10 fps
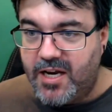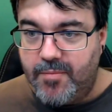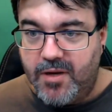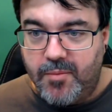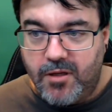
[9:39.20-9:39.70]
me.
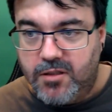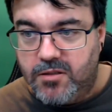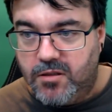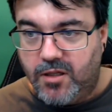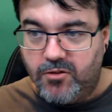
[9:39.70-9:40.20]
I mean,
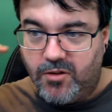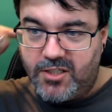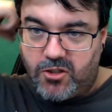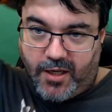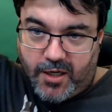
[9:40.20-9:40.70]

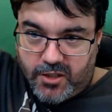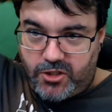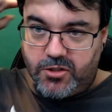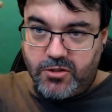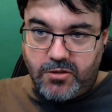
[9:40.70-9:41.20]
literally, I can
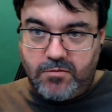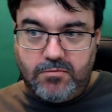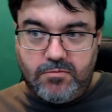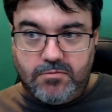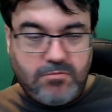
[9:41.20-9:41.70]
just
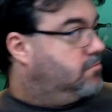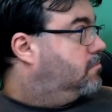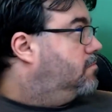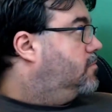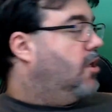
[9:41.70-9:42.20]

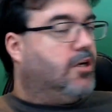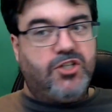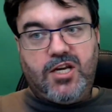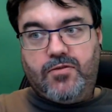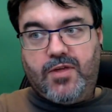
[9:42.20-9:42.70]
touch
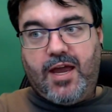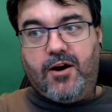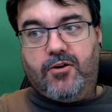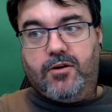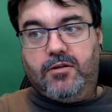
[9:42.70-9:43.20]
it there.
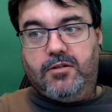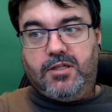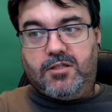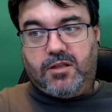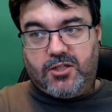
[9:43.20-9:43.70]

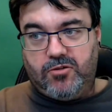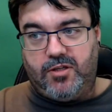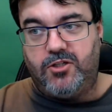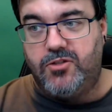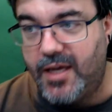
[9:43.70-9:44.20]
It's literally
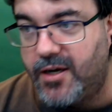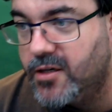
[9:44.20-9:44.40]
just there.